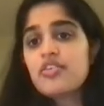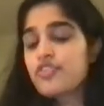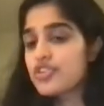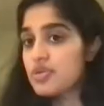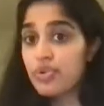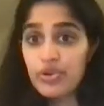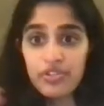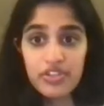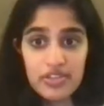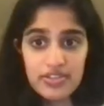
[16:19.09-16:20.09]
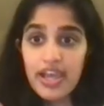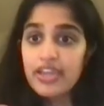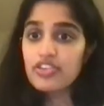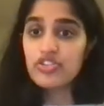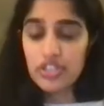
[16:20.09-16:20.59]
for similar things
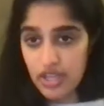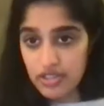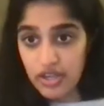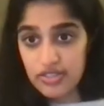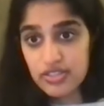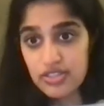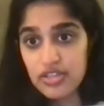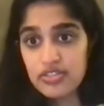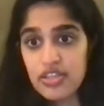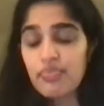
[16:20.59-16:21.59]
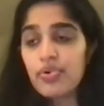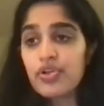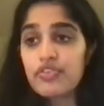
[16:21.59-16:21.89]
like the jigsaw toxicity example.